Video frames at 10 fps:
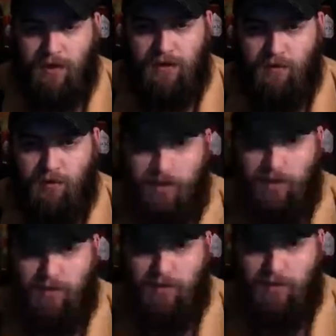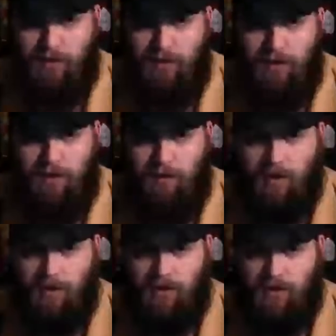as possible. That way I
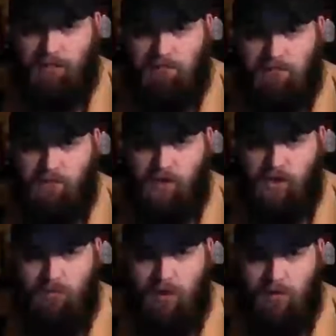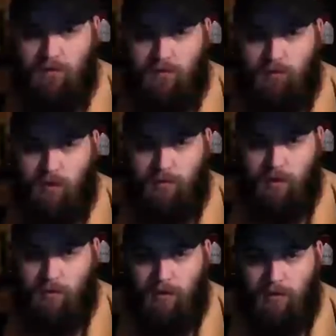can just shoot mobs from wherever I
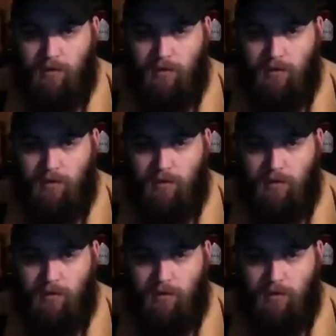want.